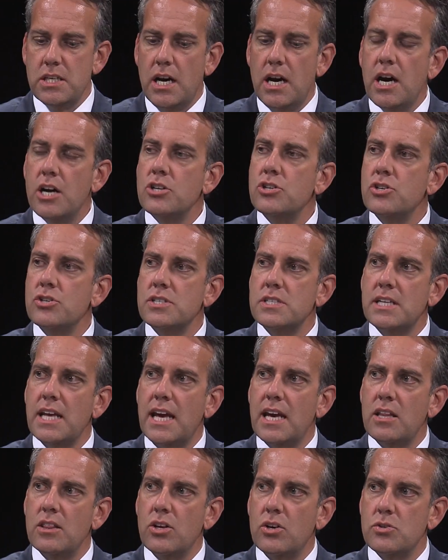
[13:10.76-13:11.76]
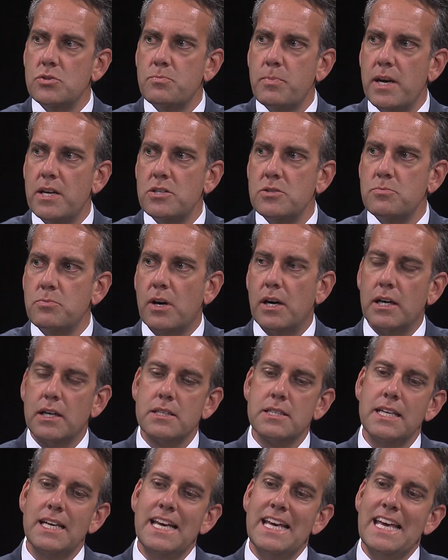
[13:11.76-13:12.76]
to understand those
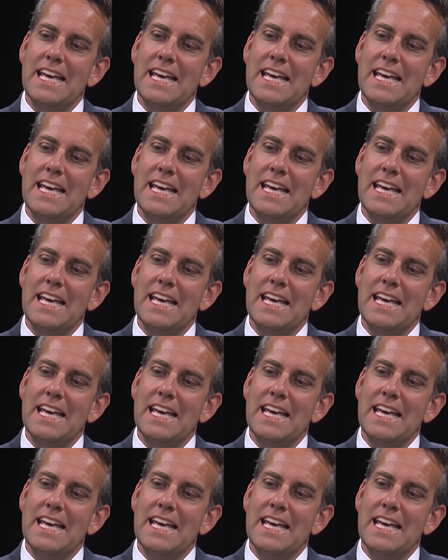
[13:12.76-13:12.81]
benchmarks.